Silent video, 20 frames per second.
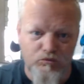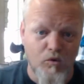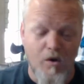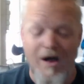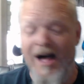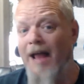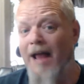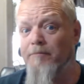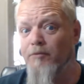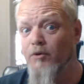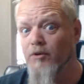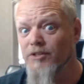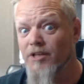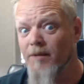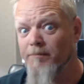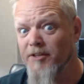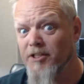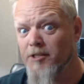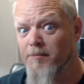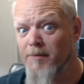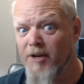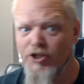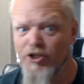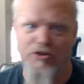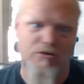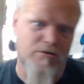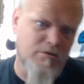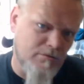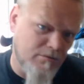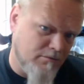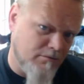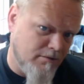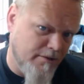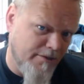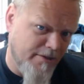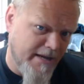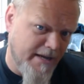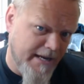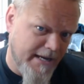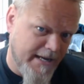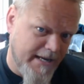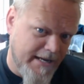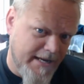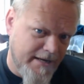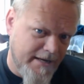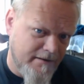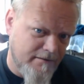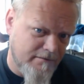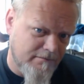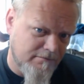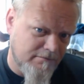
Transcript: Well, I'm doing something special with that guy